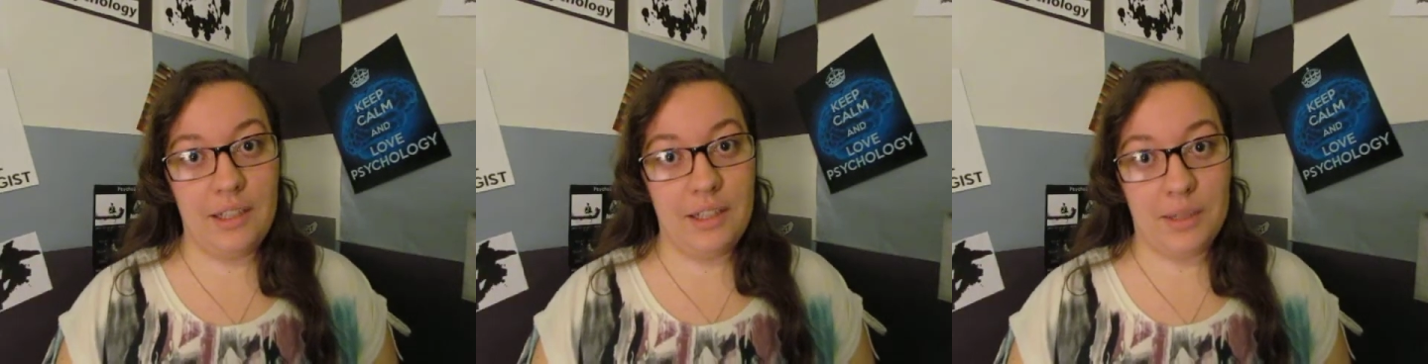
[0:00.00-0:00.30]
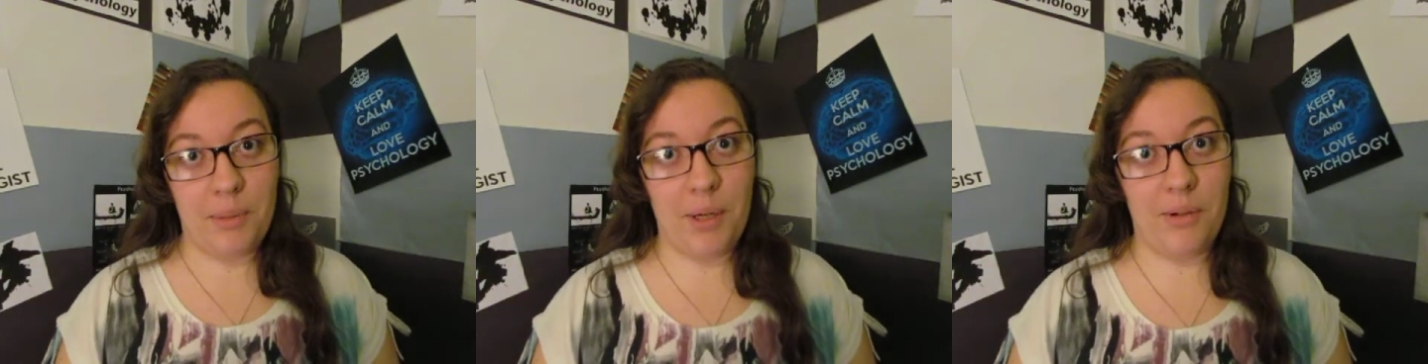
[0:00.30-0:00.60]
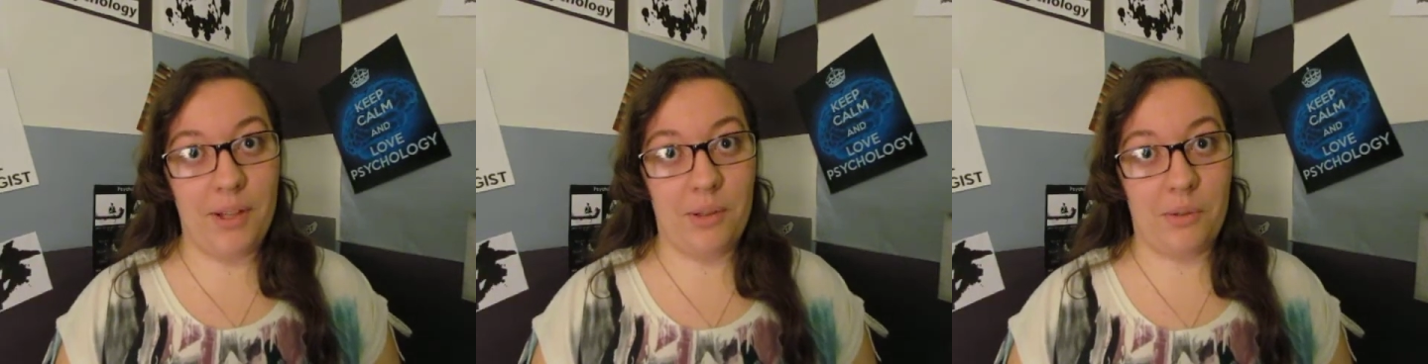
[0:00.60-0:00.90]
it's probably
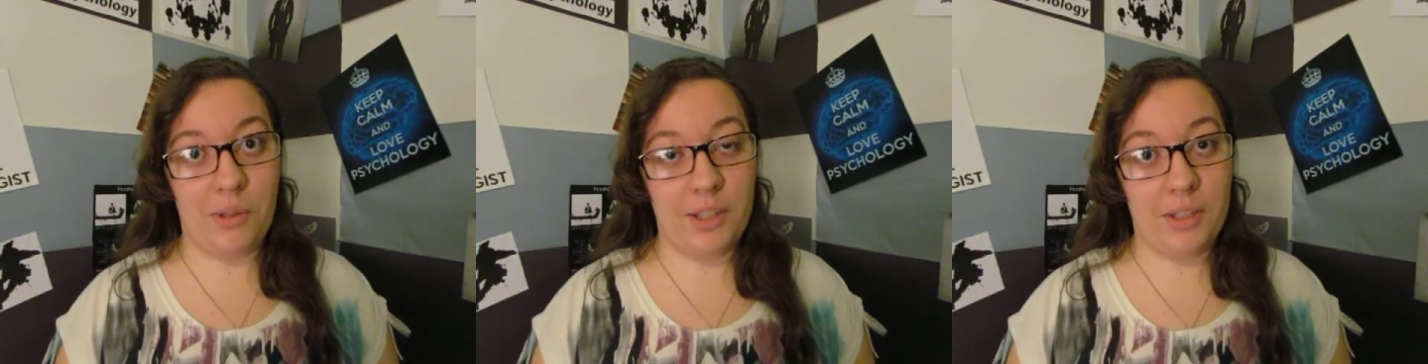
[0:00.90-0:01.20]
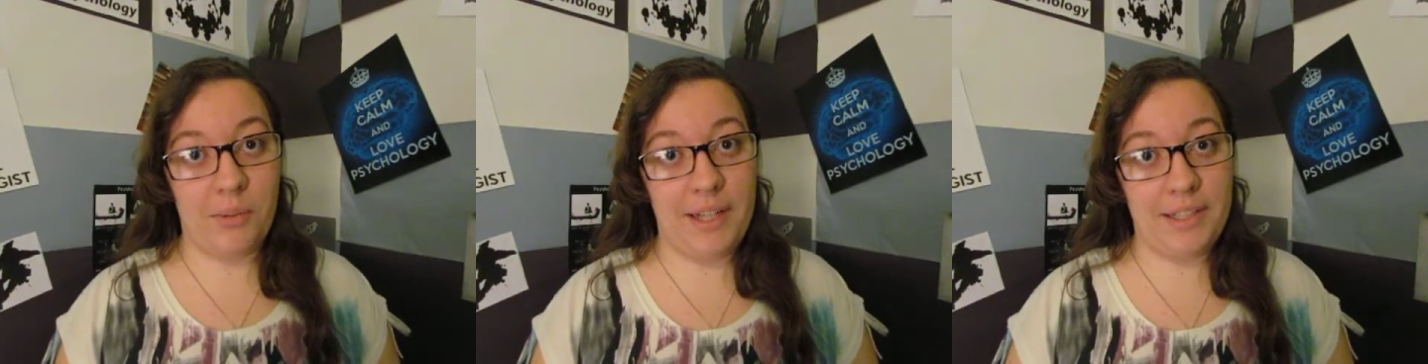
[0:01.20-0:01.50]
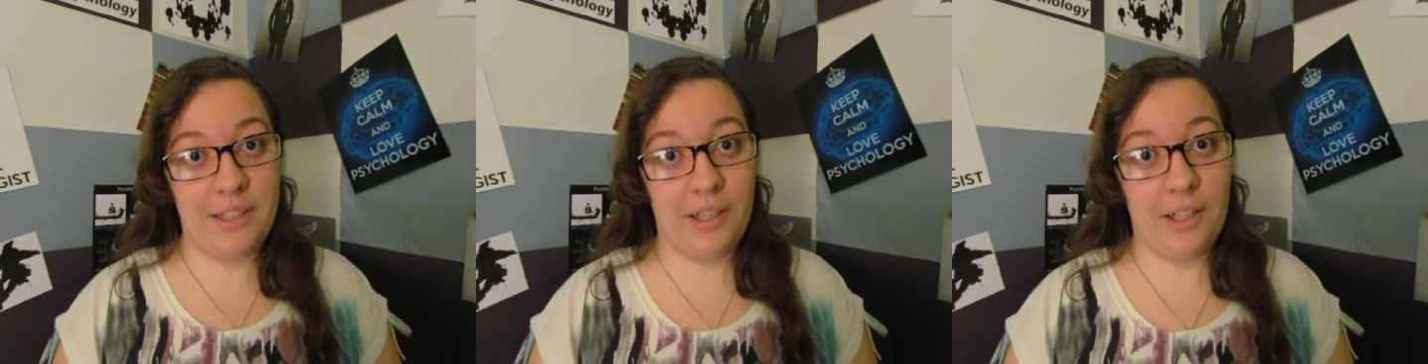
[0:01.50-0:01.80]
one of the worst
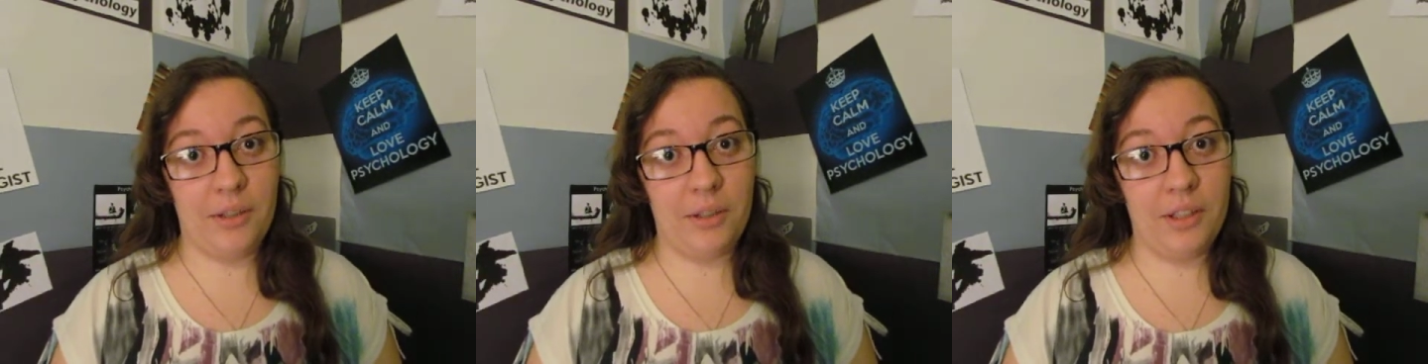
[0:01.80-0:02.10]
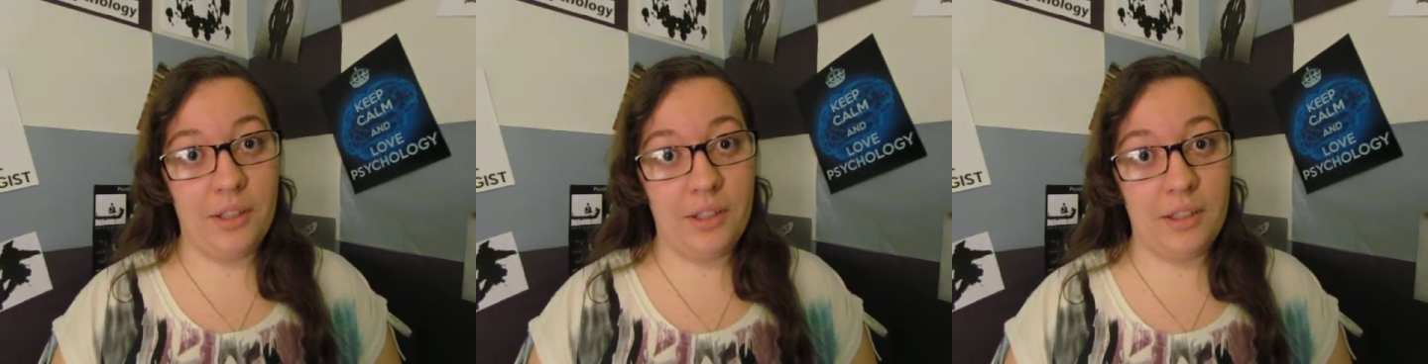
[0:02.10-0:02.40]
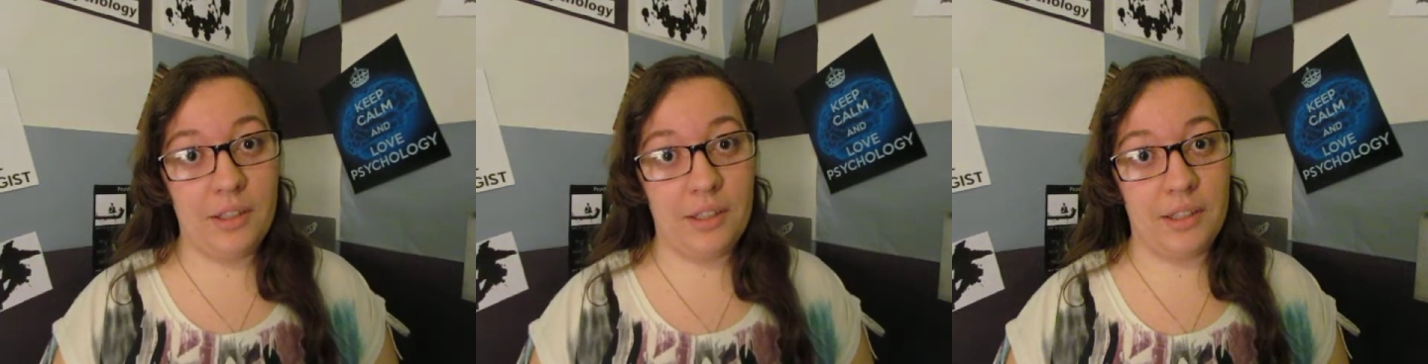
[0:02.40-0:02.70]
ways to go,
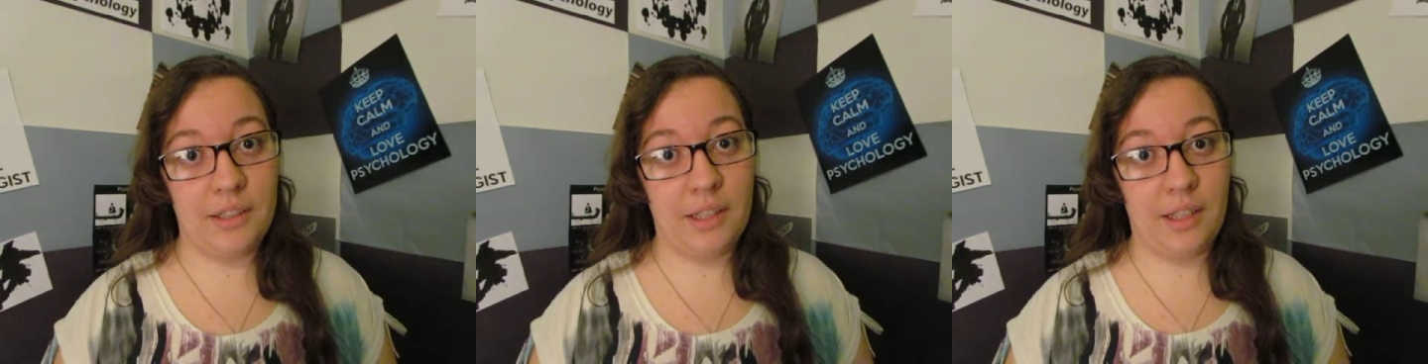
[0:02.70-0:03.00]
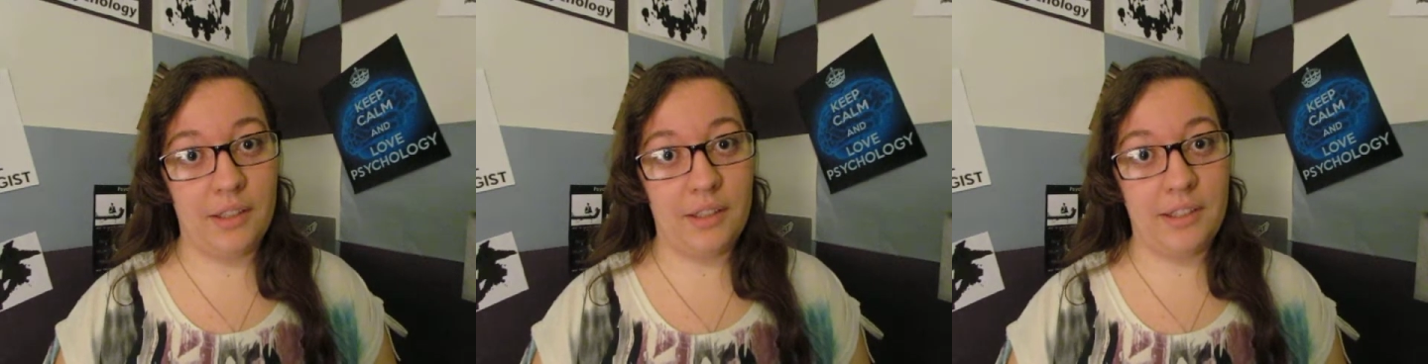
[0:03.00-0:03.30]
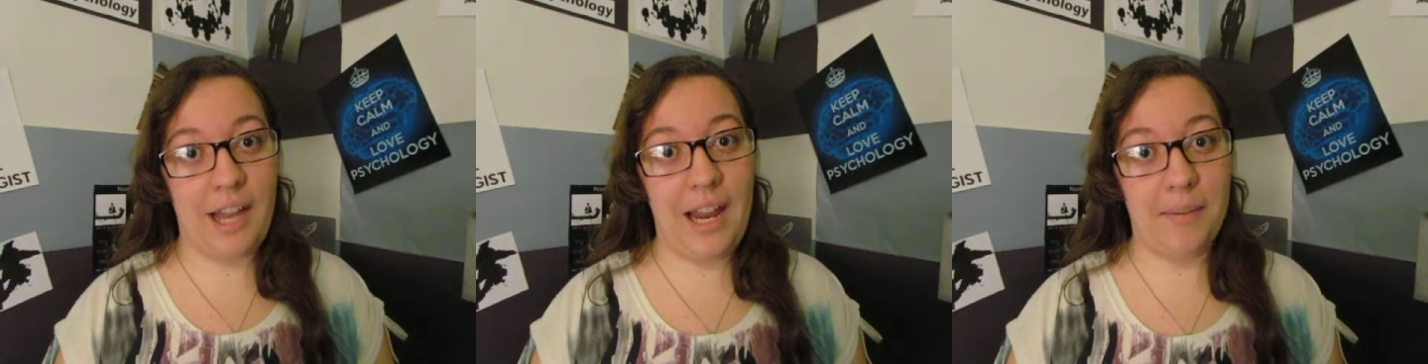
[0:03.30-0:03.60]
is
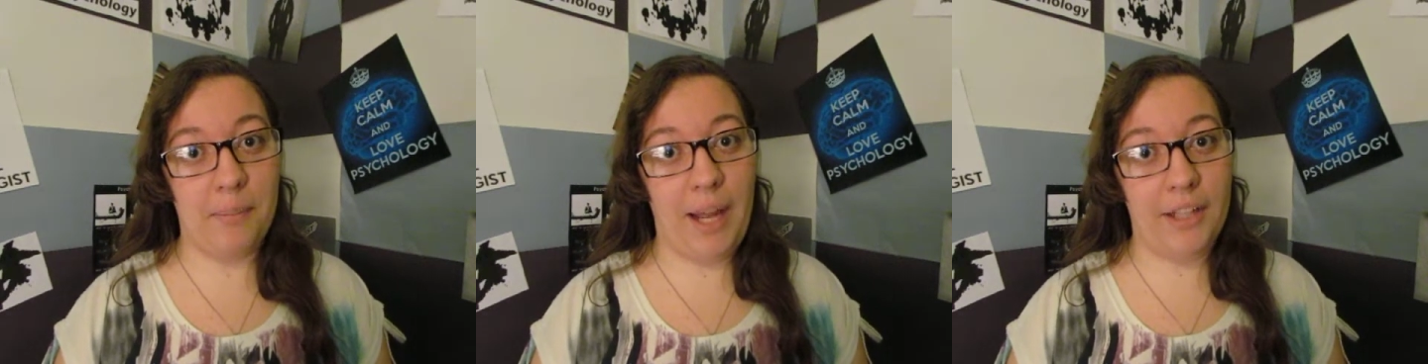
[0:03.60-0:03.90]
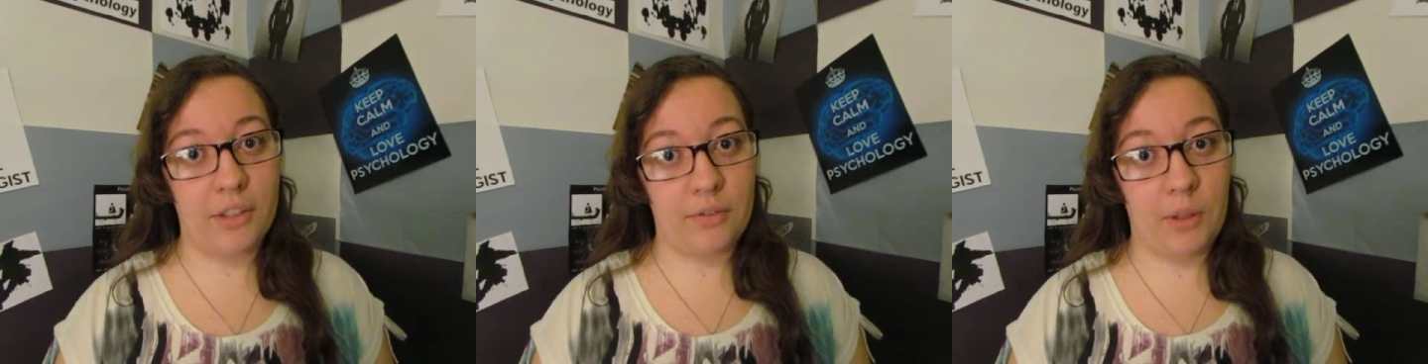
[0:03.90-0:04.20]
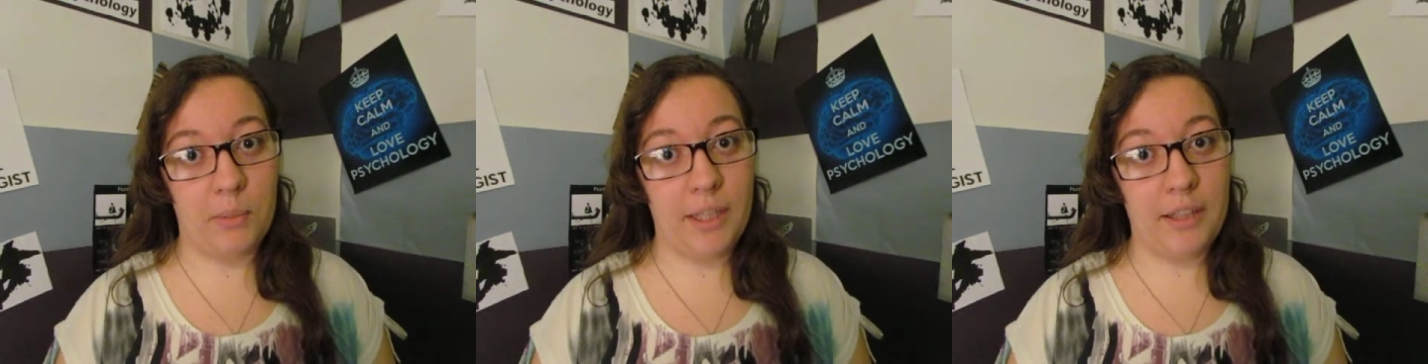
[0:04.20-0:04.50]
dying by your
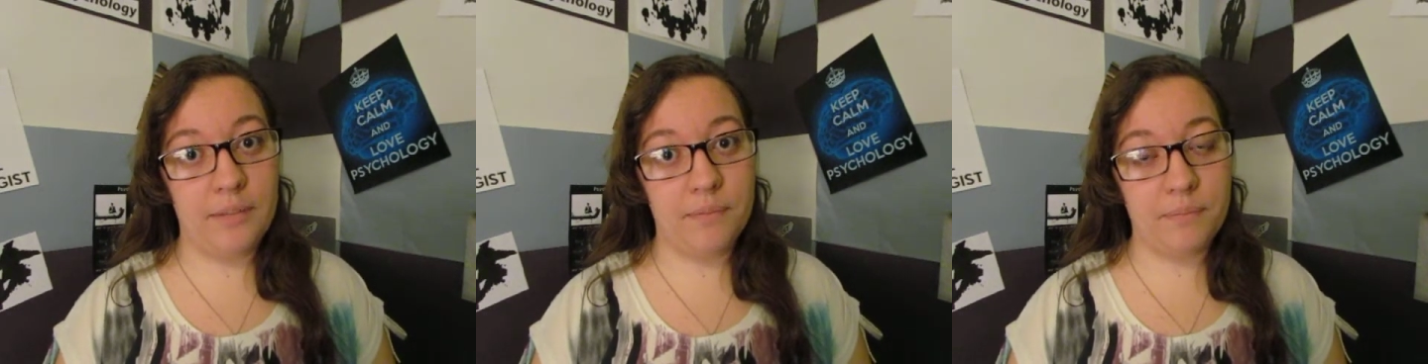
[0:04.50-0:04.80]
phobia.